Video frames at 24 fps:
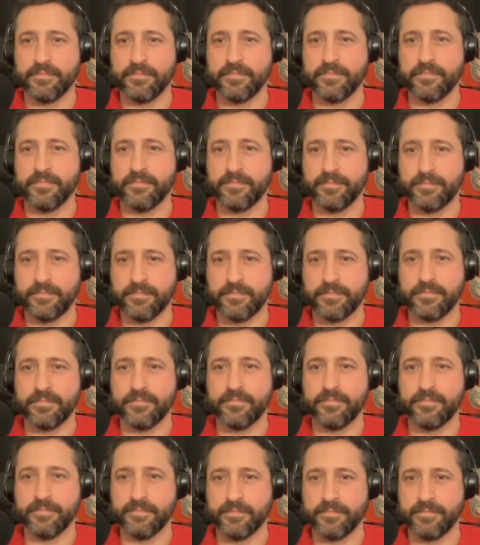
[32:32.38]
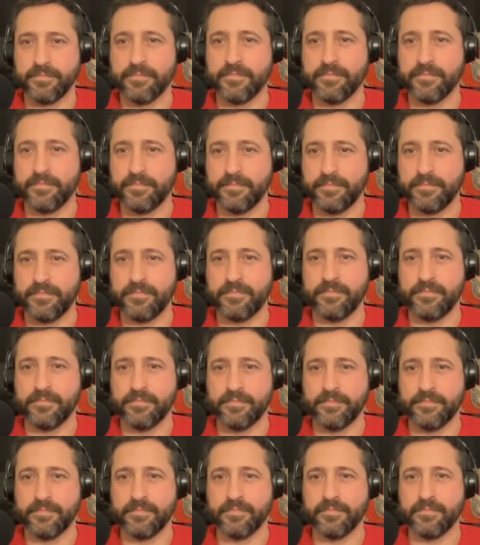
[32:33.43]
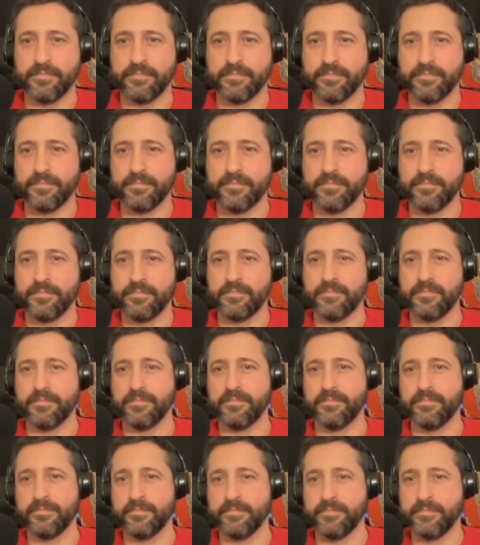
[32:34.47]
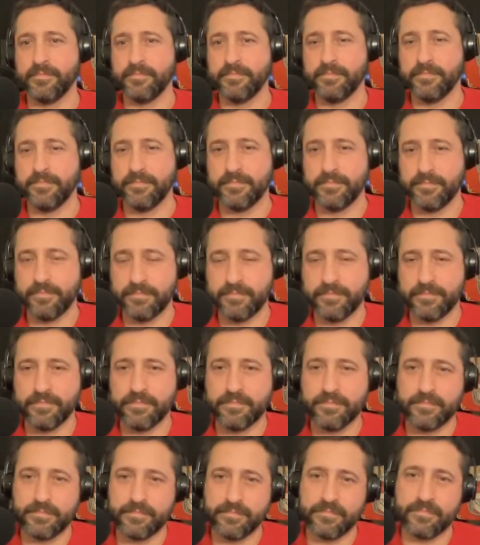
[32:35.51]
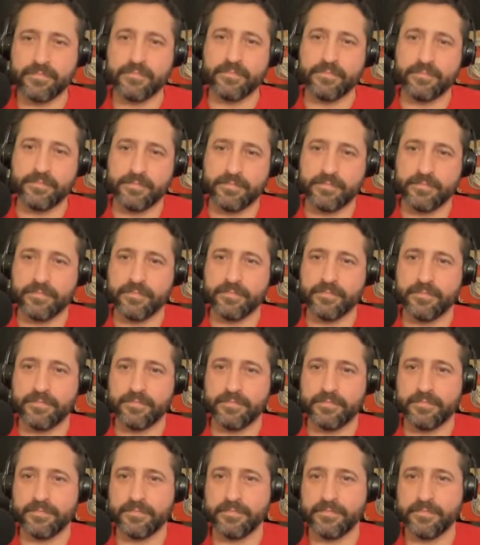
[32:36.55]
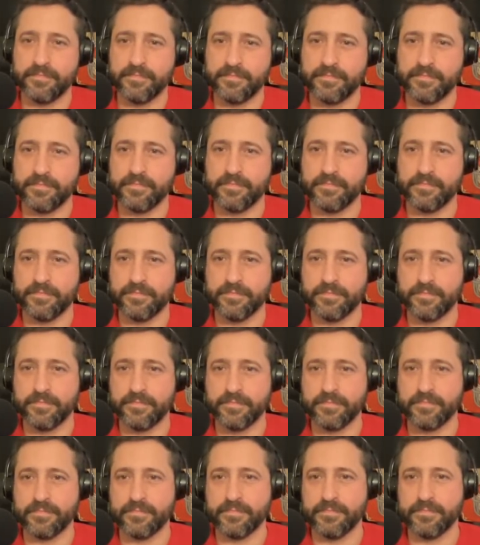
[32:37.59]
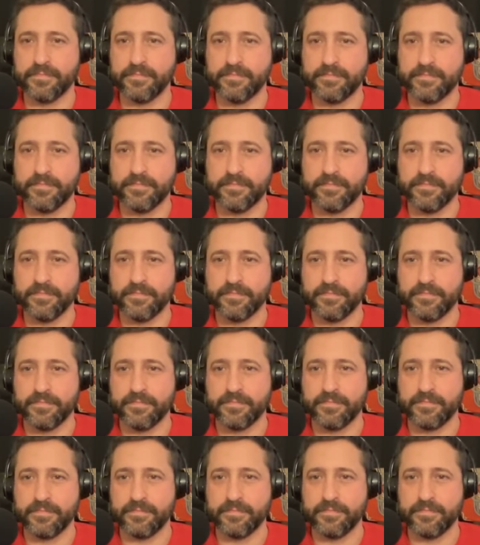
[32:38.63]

[no speech]